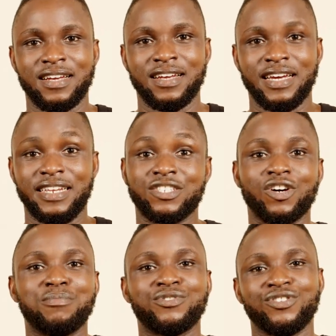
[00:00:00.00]
And it's
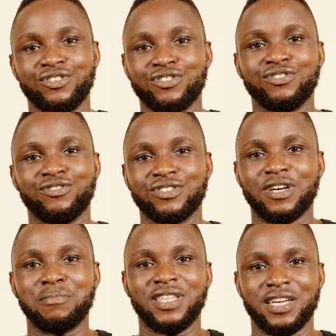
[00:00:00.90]
up to you to do
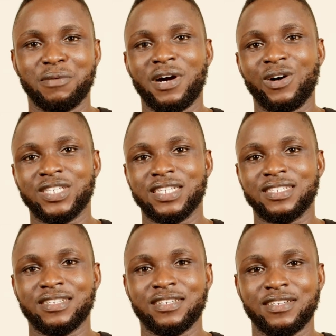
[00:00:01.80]
something about it.
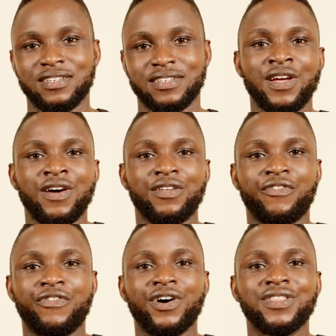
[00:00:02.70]
The
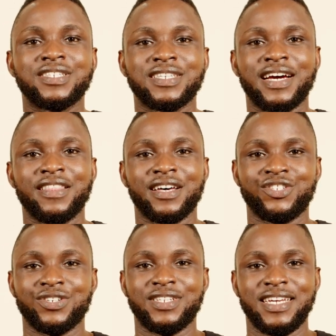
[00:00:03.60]
fourth sign that
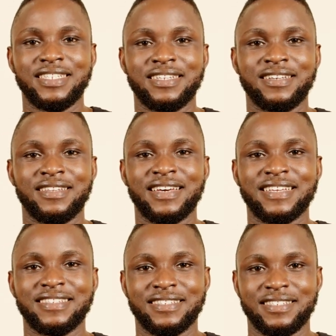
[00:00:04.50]
you're dating a
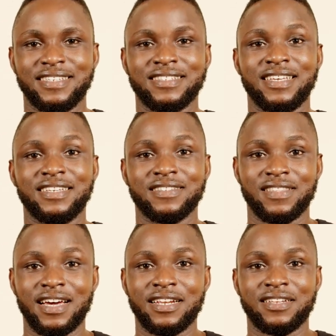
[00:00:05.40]
narcissist is
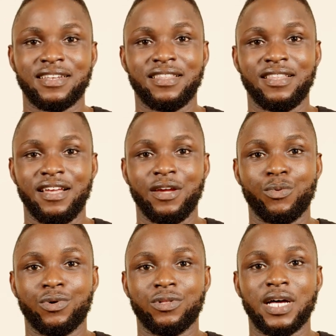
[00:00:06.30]
that they
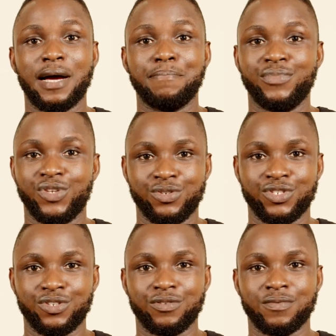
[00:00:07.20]
will abuse
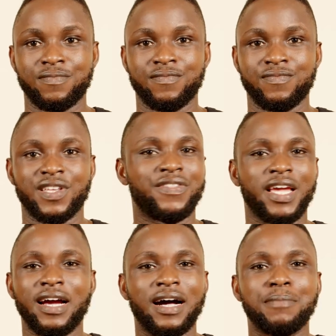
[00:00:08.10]
you.
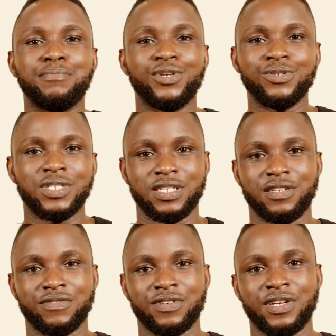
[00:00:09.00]
They are
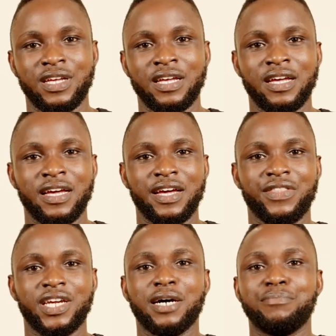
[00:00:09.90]
abusive, and
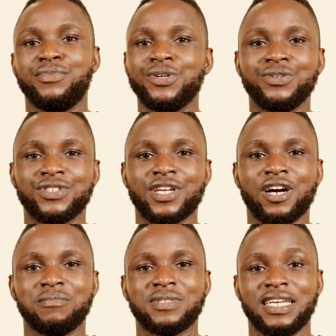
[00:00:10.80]
their abuse
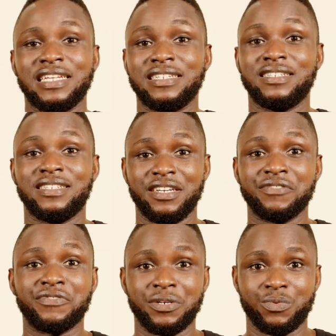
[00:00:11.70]
comes in
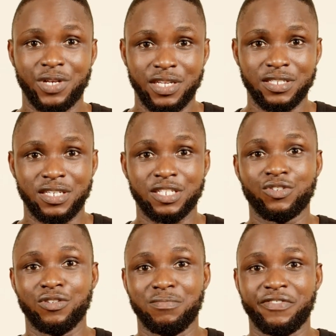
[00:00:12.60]
different ways. It
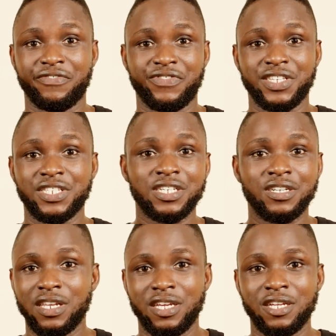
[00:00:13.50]
could be
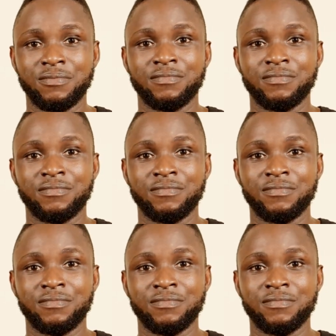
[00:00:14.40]
physically,